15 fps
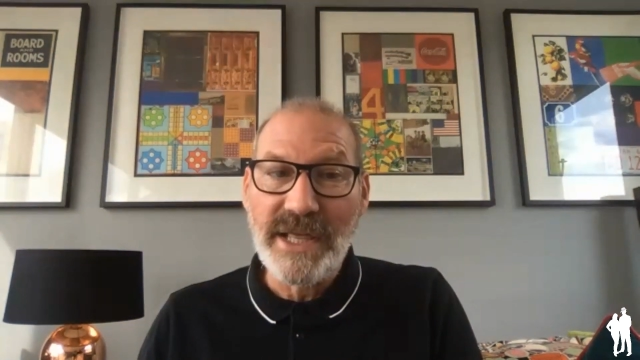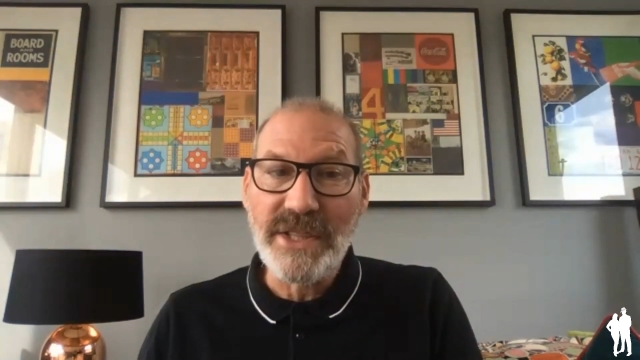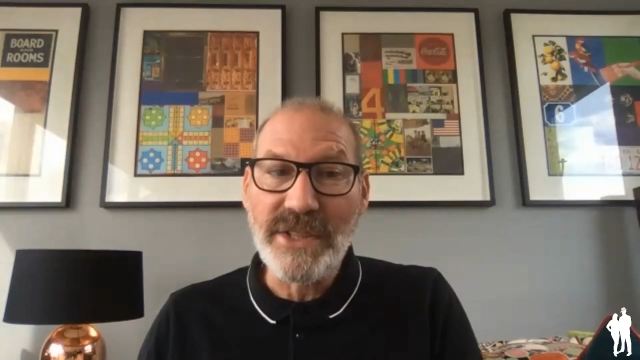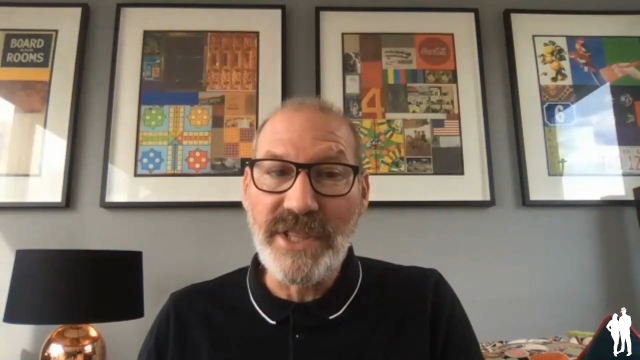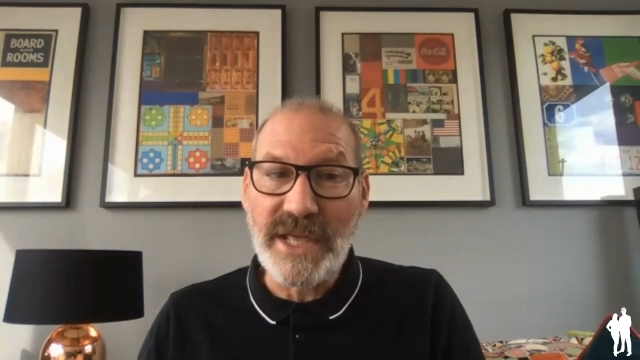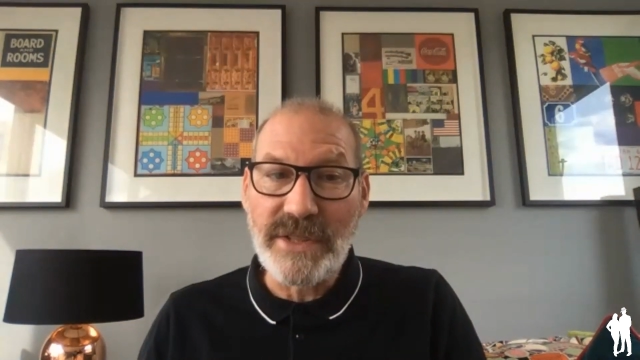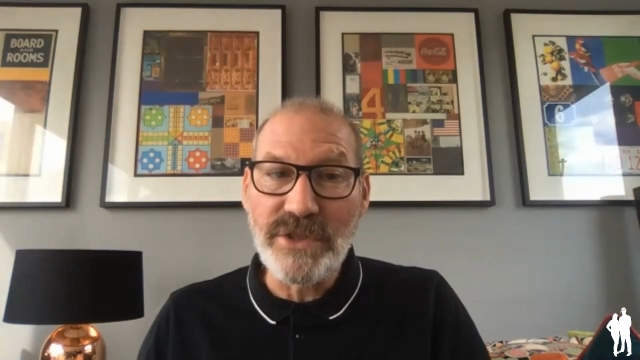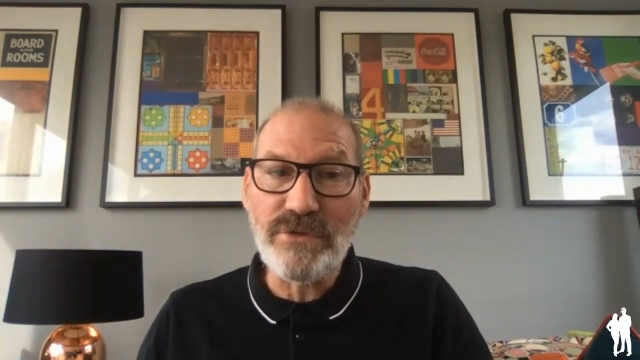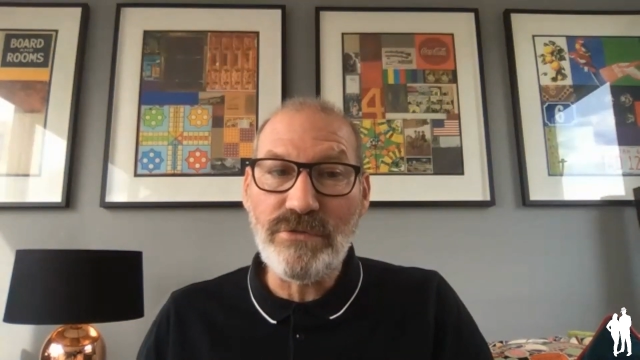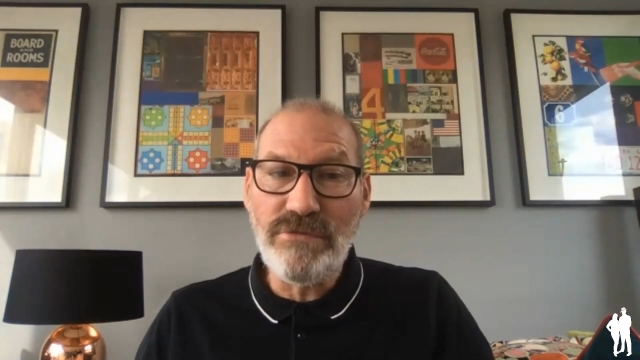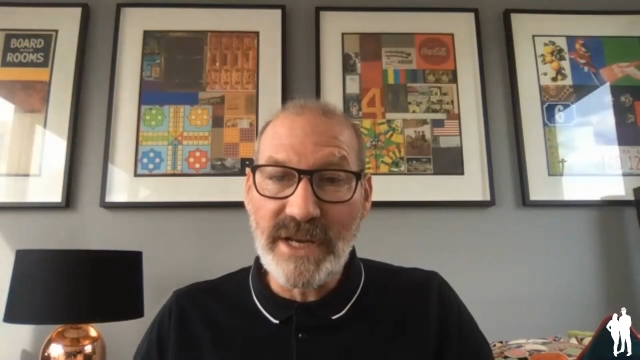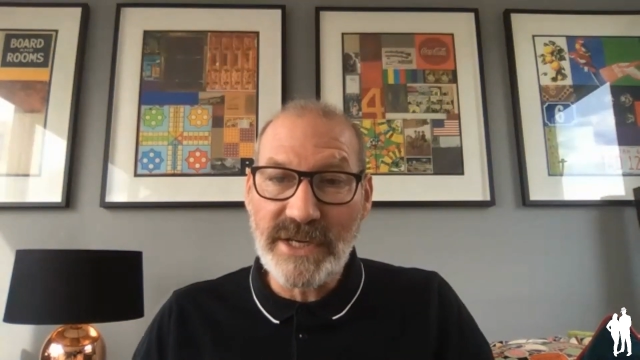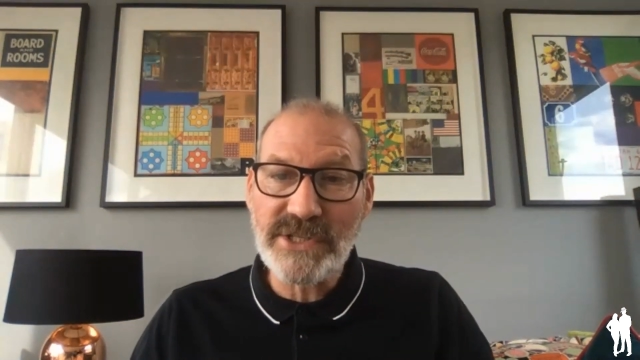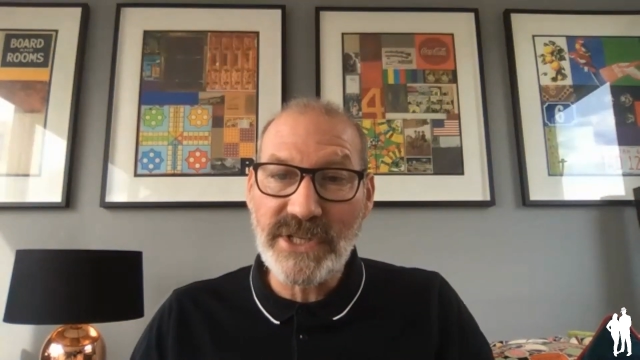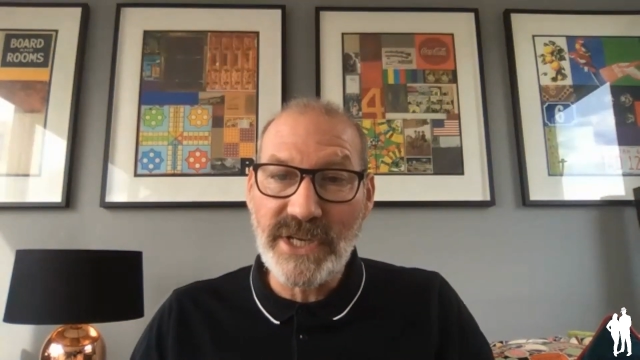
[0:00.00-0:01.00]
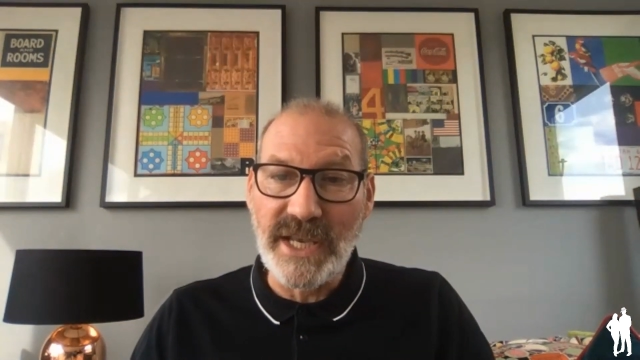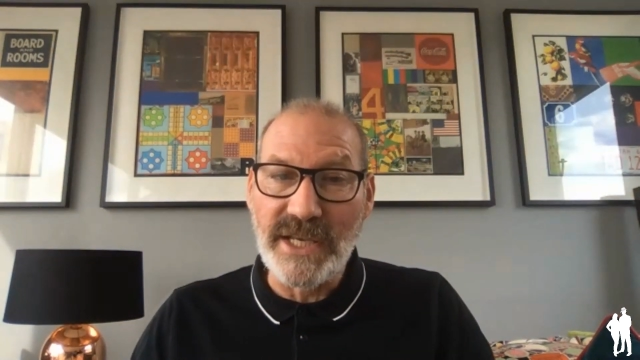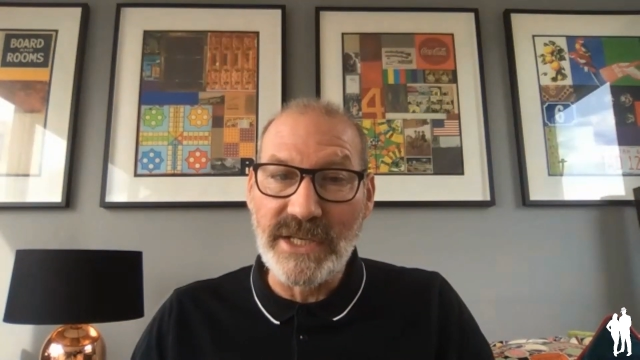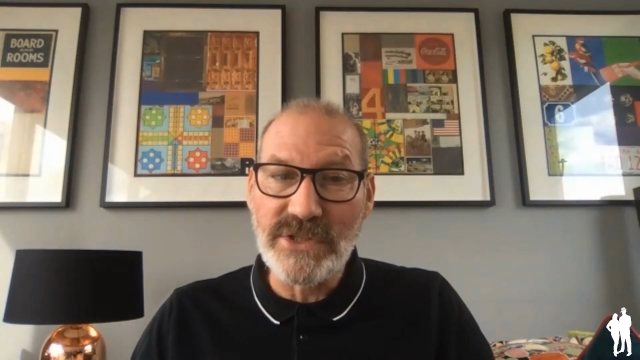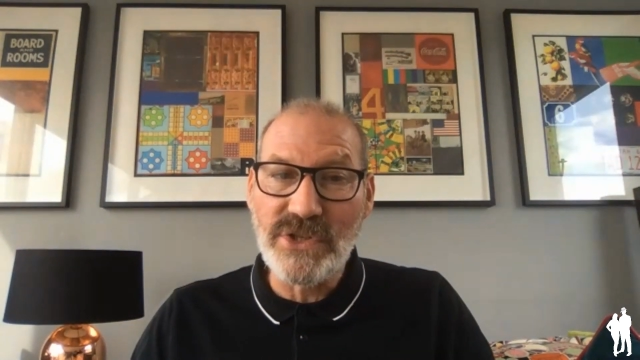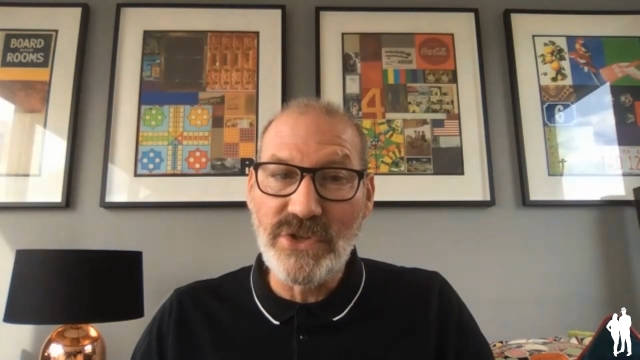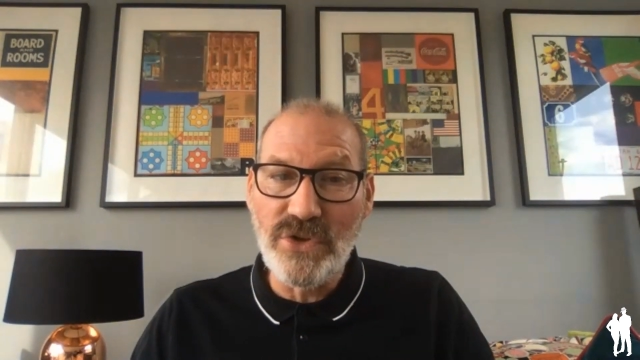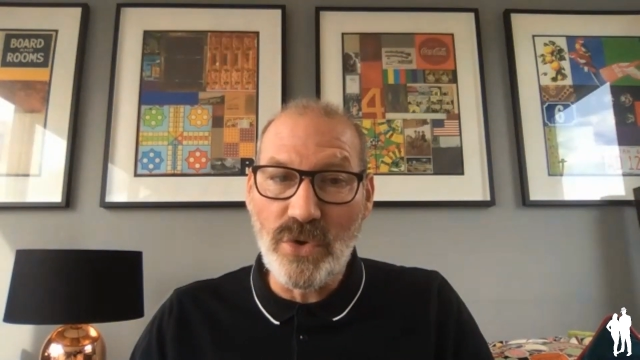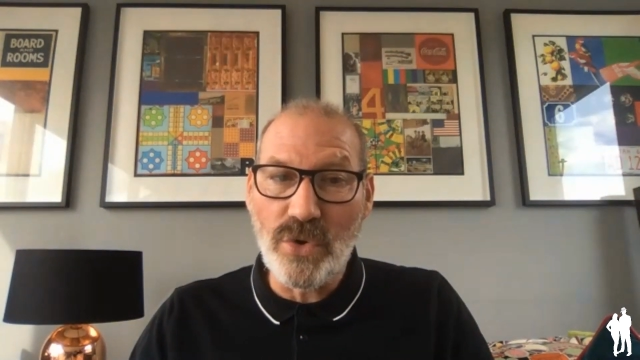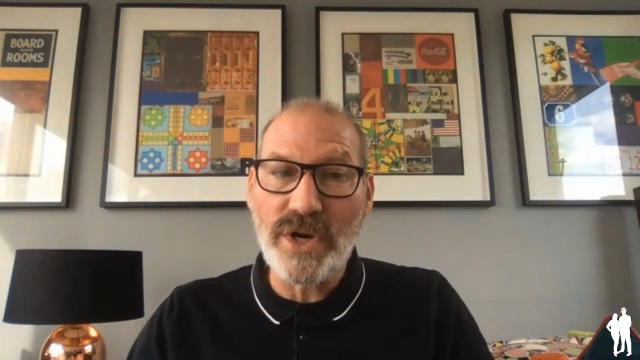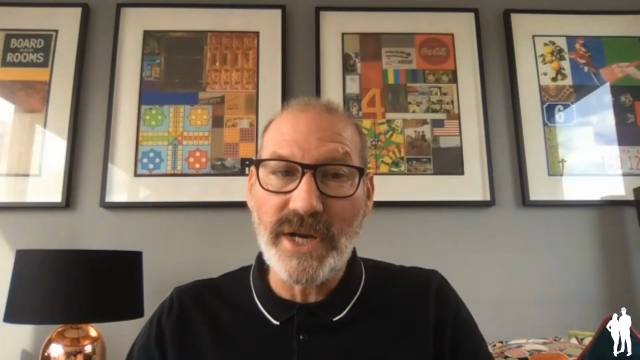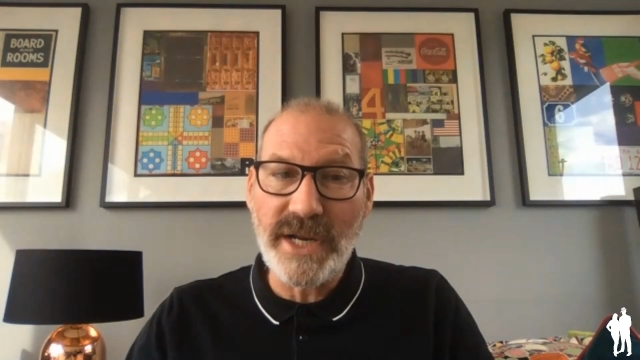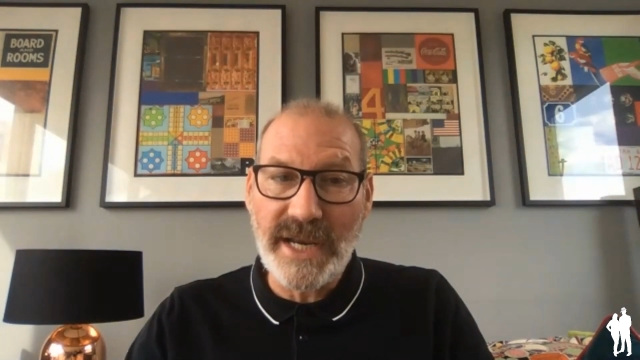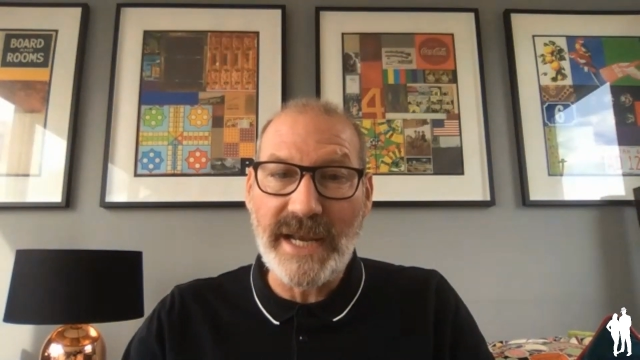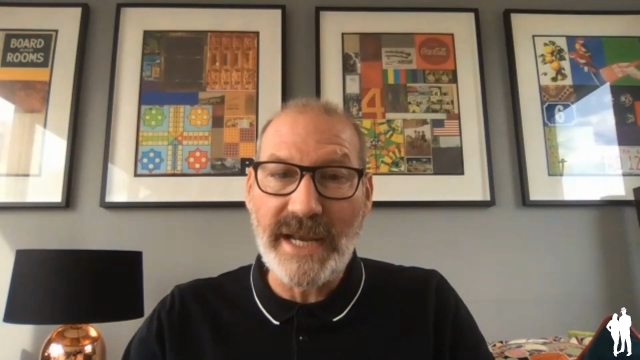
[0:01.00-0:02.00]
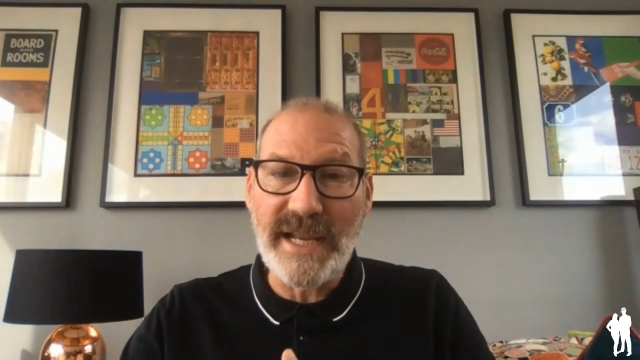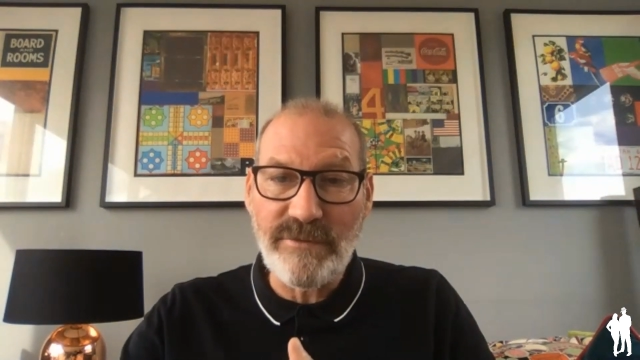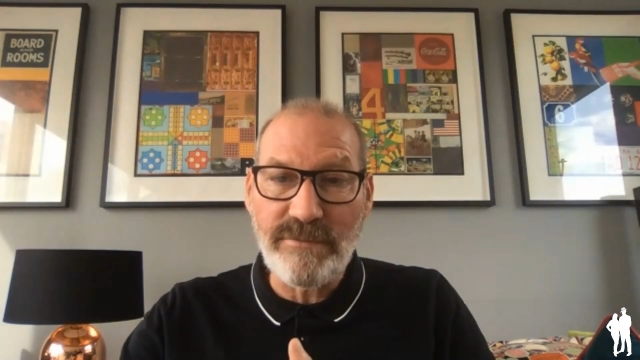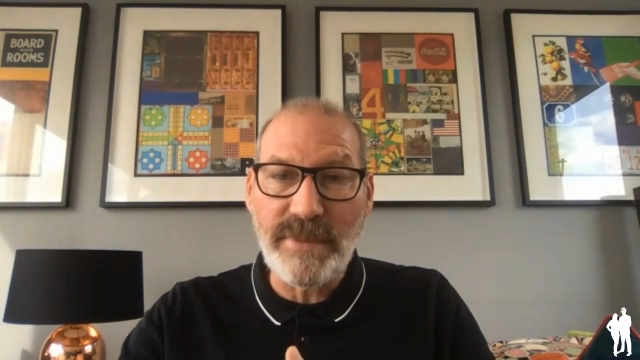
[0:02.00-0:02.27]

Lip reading: then the risk is you're going to get left